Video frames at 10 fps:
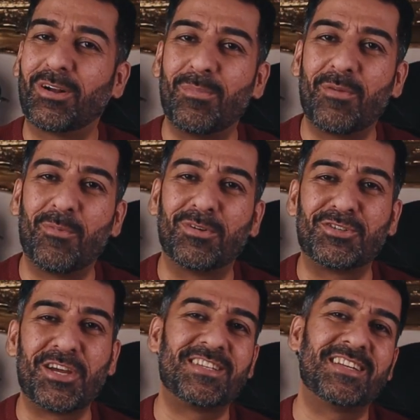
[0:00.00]
Welcome everyone
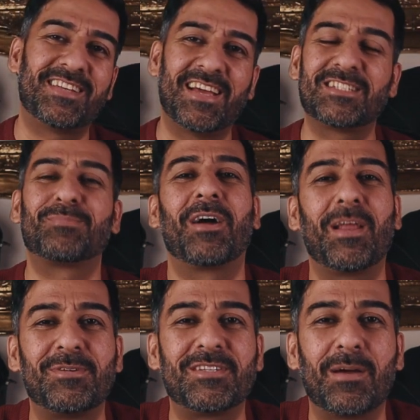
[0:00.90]
to Chasing Tents. My
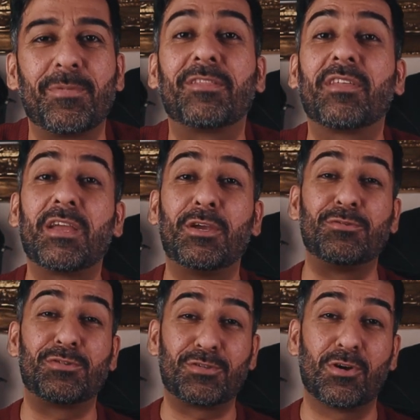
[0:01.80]
name is Abby. Thank
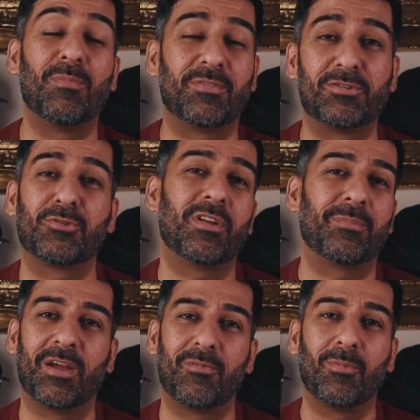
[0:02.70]
you so much for
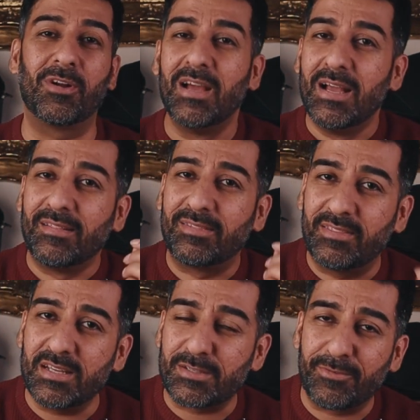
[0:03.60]
joining me, everyone.
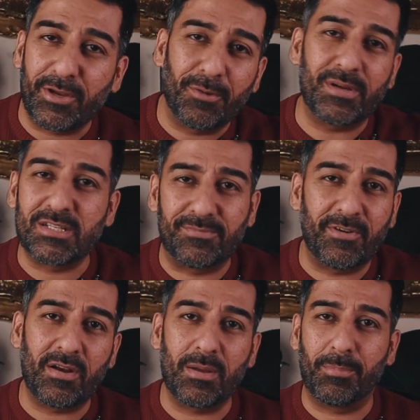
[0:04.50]
This video is very